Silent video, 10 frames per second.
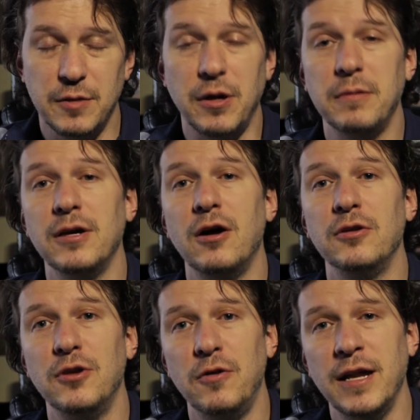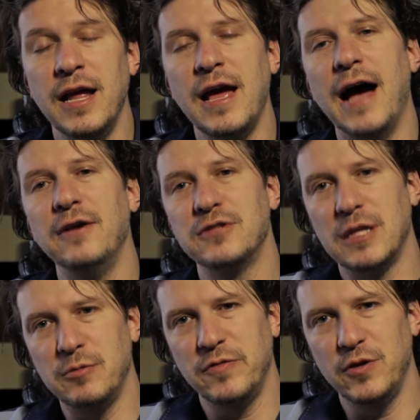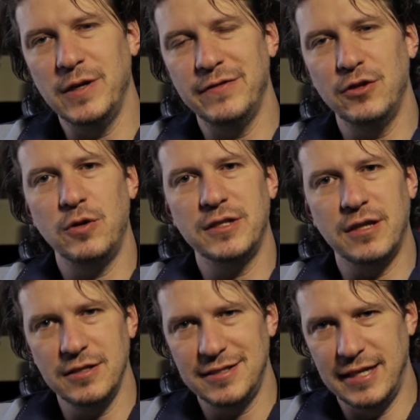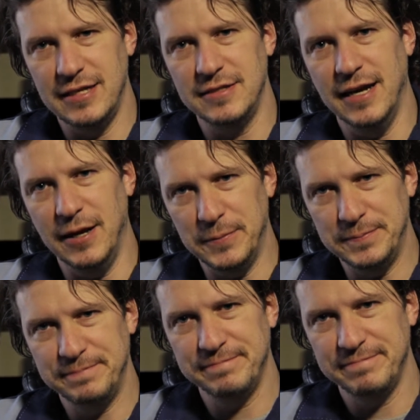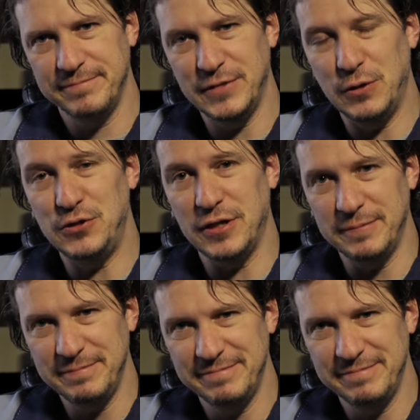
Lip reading: probably all know it. I know some of you even know what tungsten is now, don't you?